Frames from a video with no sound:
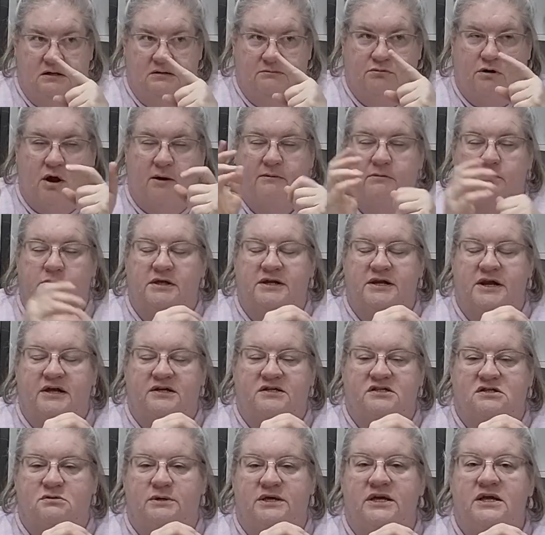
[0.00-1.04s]
probably
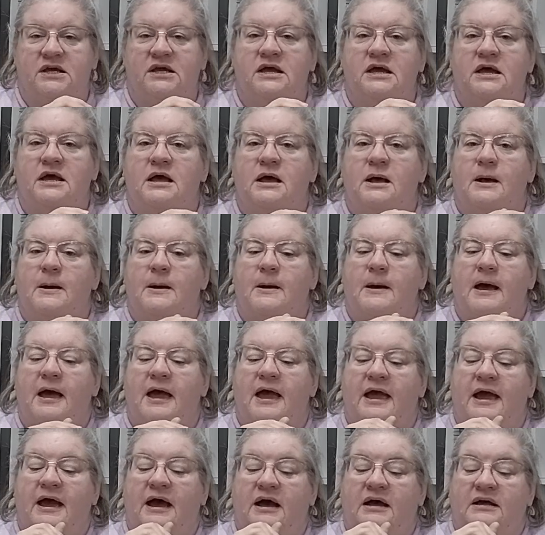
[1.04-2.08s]
next week.
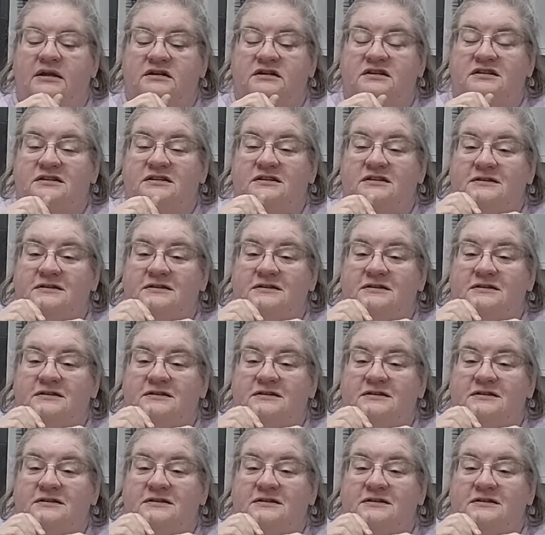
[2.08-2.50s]
And